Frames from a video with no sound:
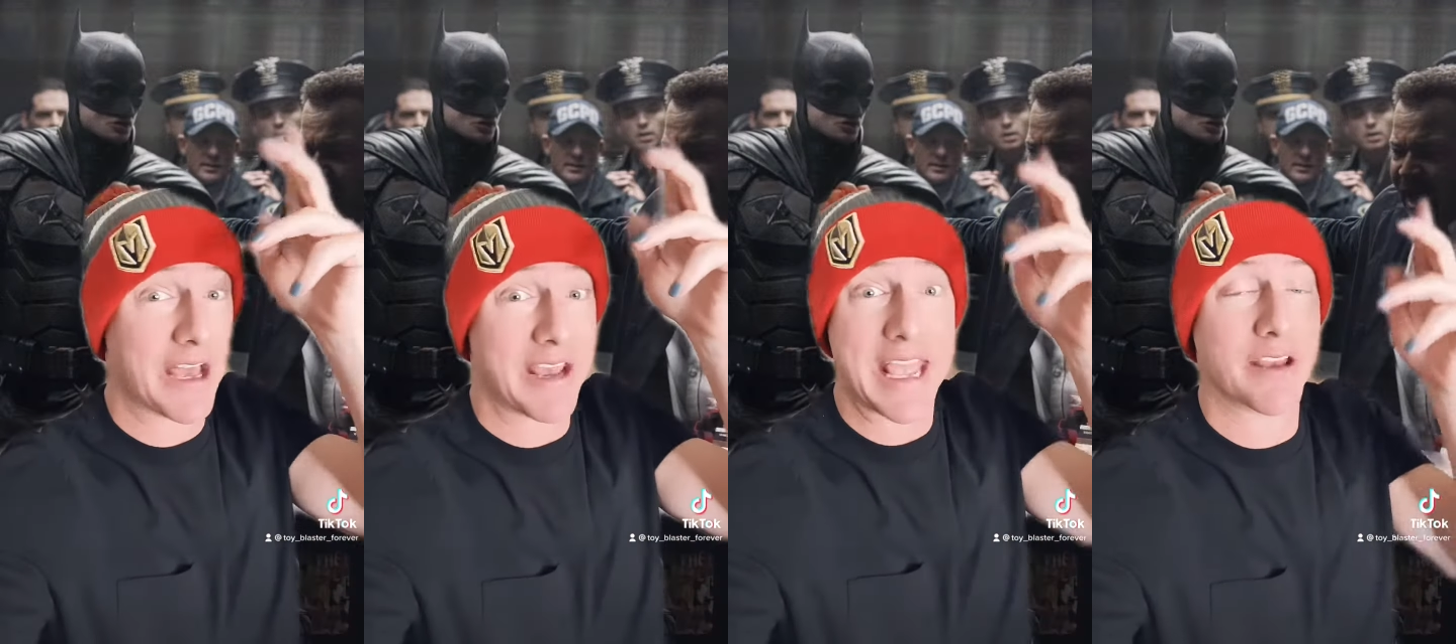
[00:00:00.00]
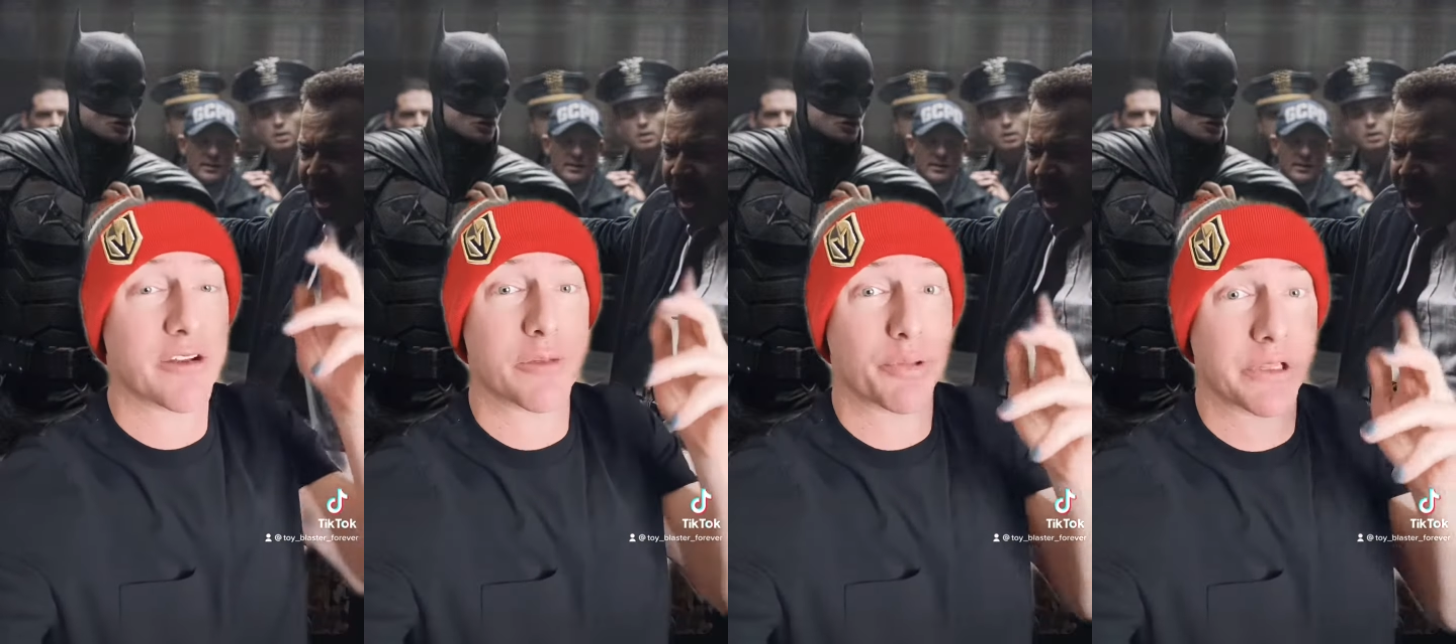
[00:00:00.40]
how to handle
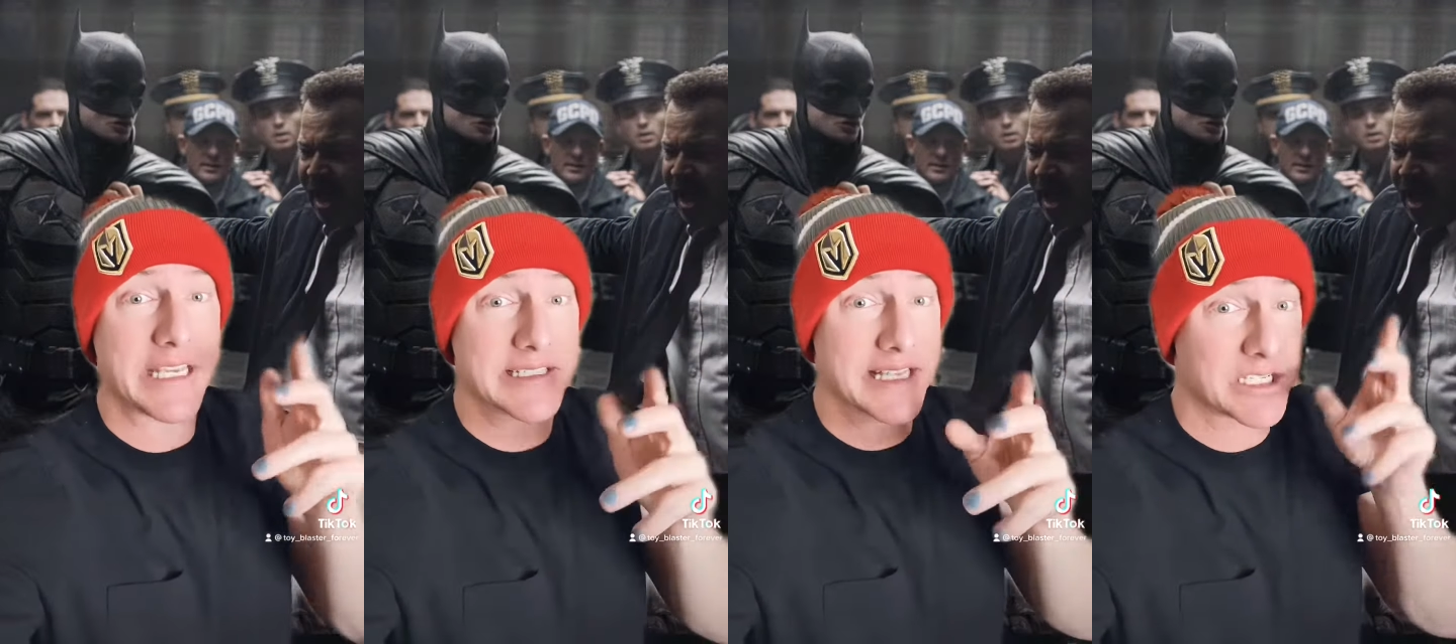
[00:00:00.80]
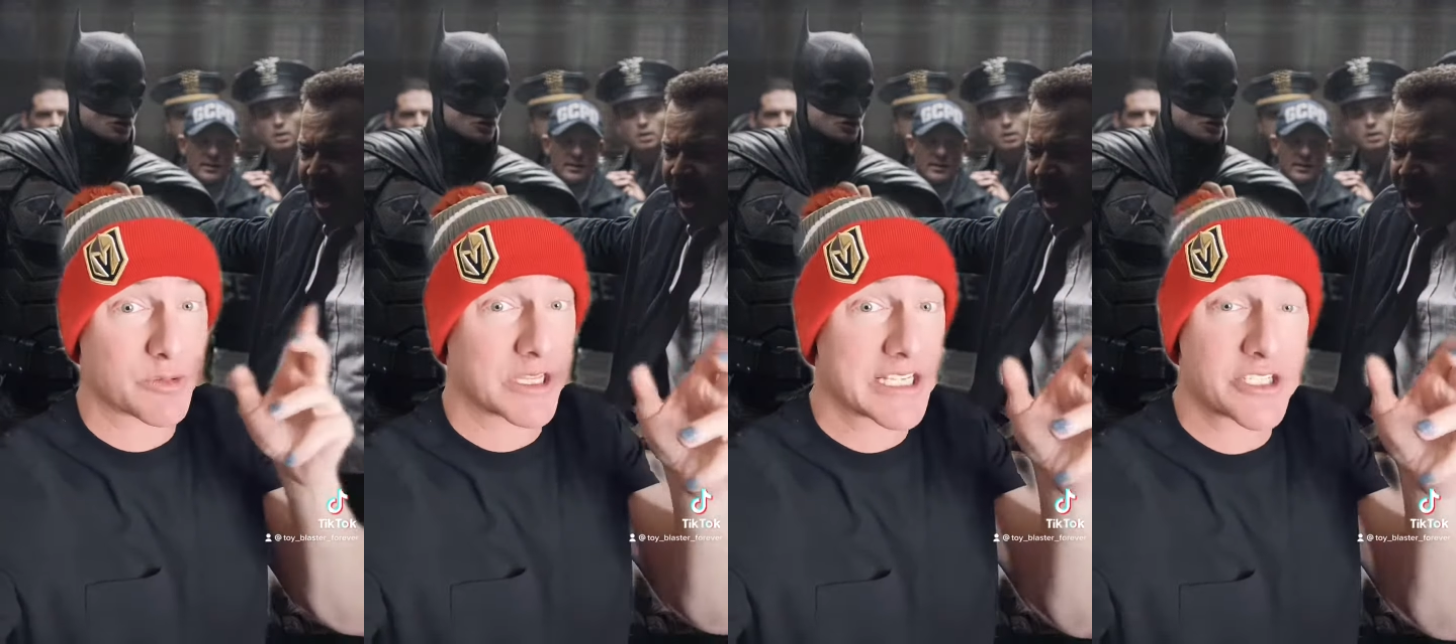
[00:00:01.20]
the police and his
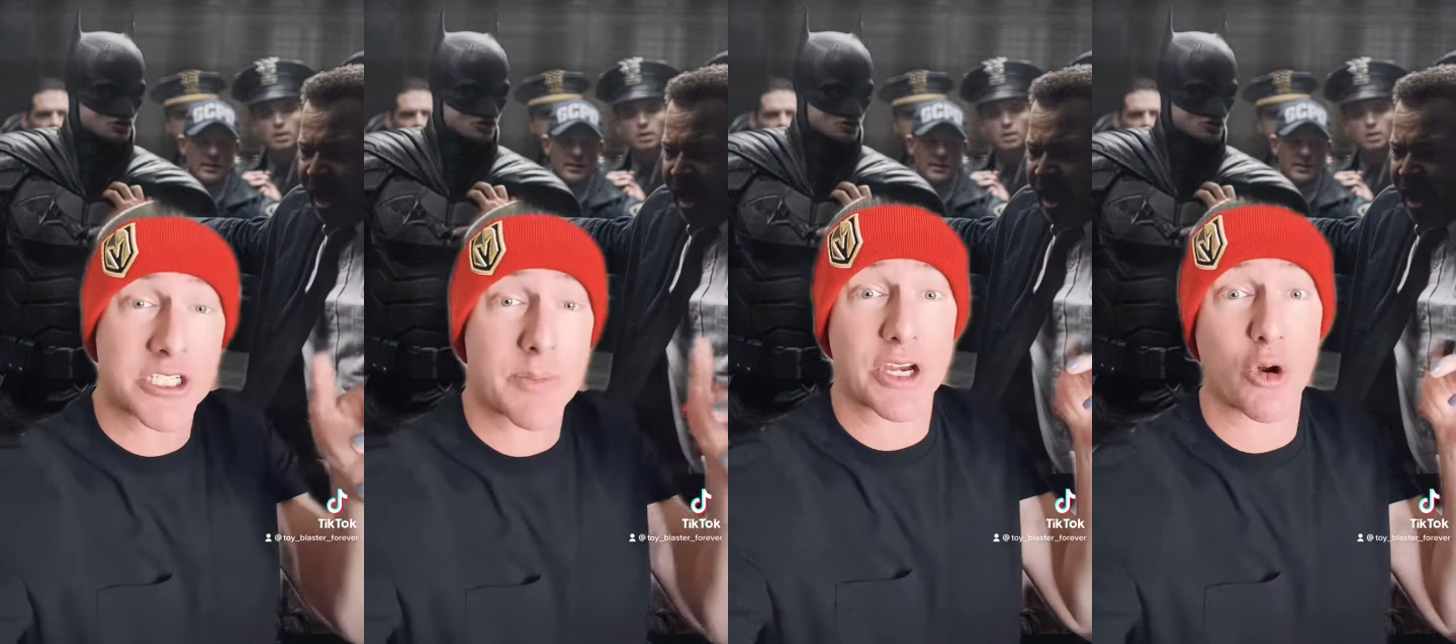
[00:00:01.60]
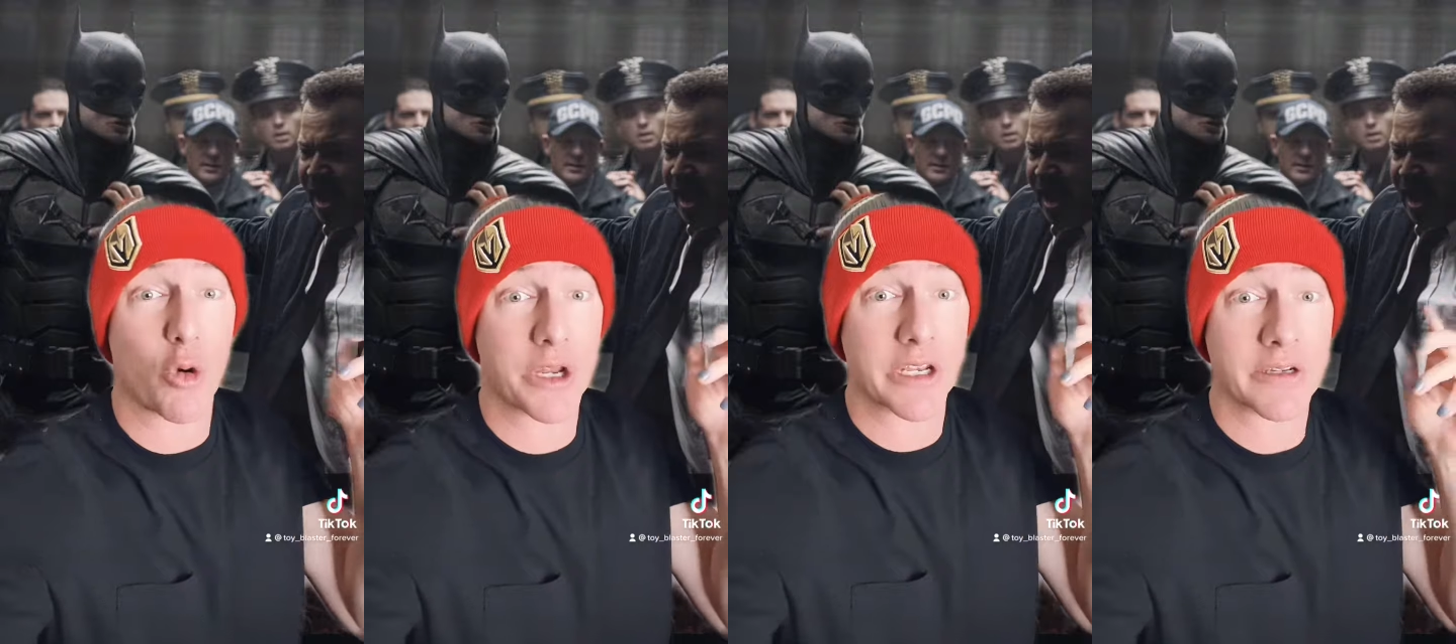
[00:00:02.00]
relationship to
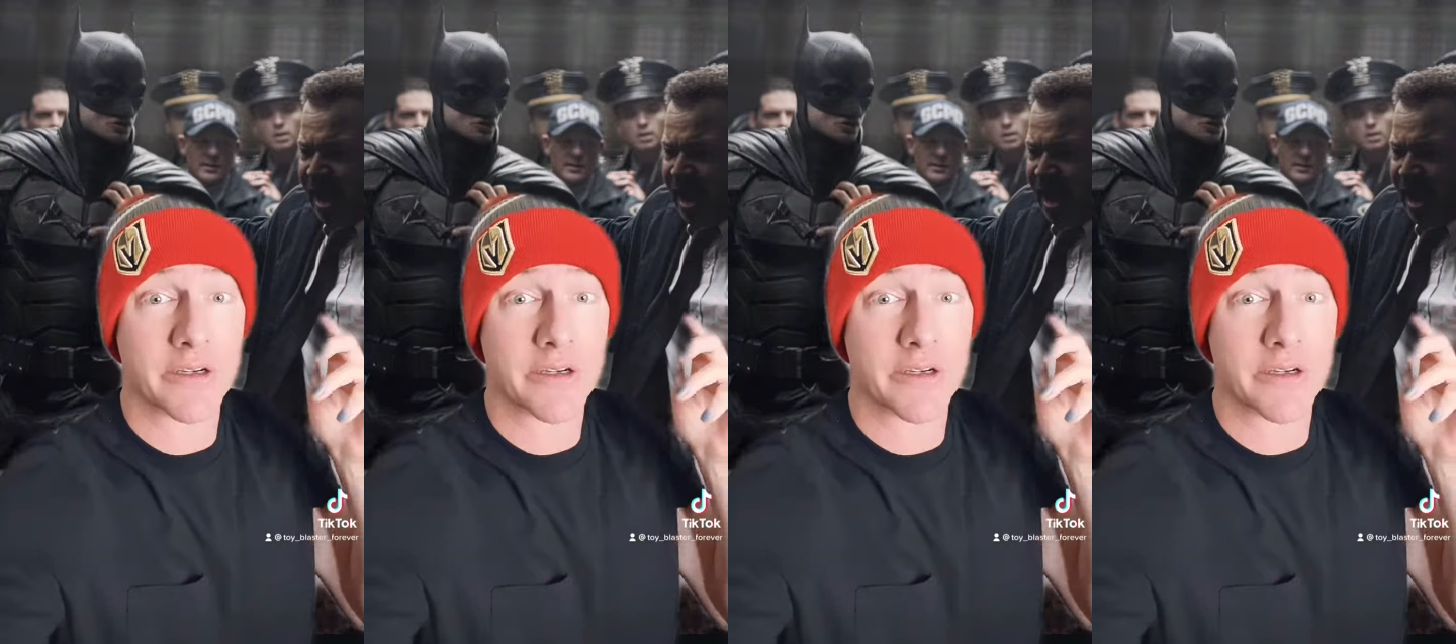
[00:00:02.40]
Gordon.